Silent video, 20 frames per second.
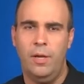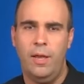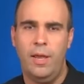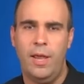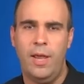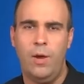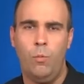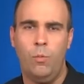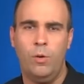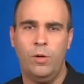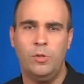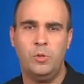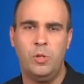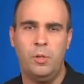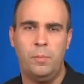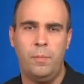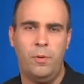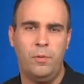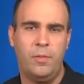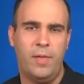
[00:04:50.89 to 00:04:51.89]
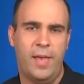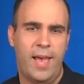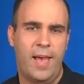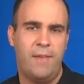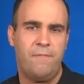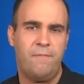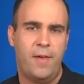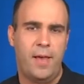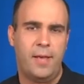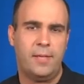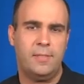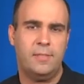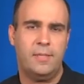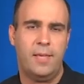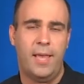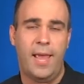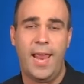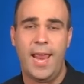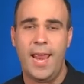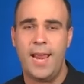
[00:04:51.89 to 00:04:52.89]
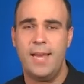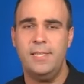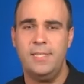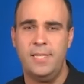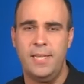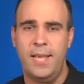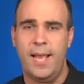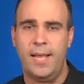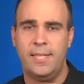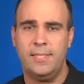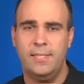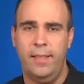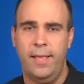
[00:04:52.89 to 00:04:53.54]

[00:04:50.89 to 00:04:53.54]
It works with both FX and DX